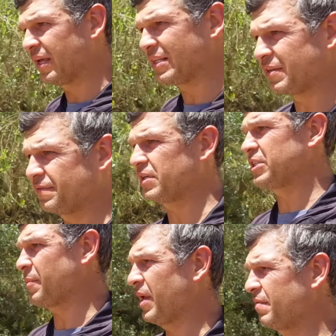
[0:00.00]
it's the first
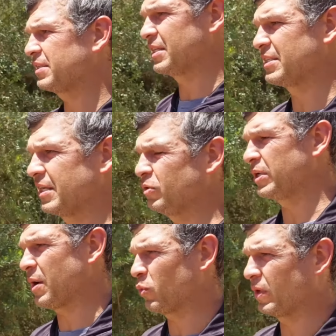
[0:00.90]
time ever since the new
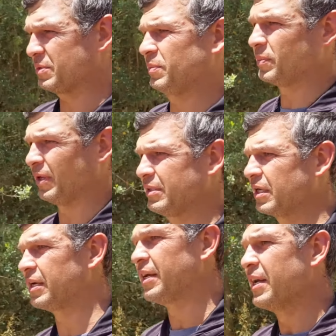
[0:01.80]
dam wall has been built
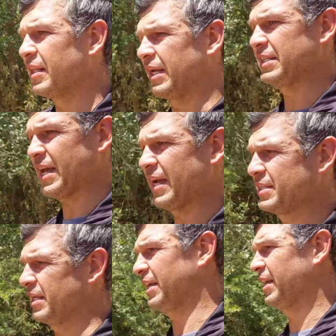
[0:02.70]
that it's
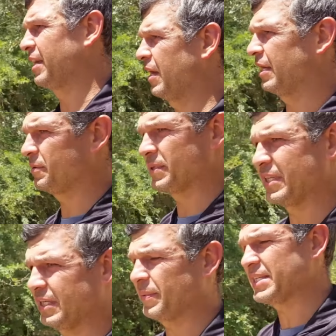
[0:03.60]
actually
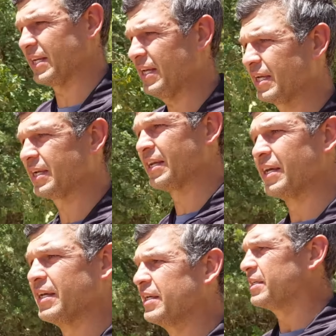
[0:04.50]
100% capacity.
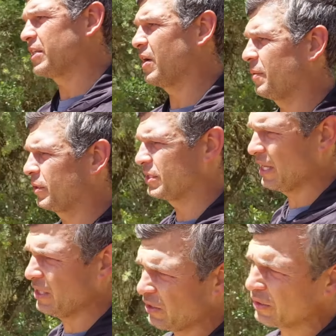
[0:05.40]
So I'm going to
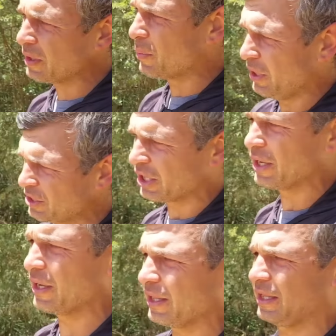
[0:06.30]
stand here on the bridge,
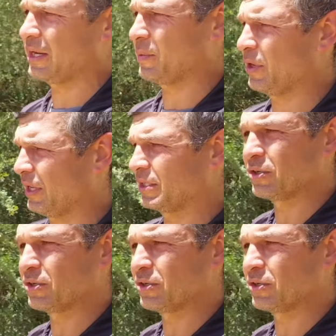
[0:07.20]
and then I'm going to get the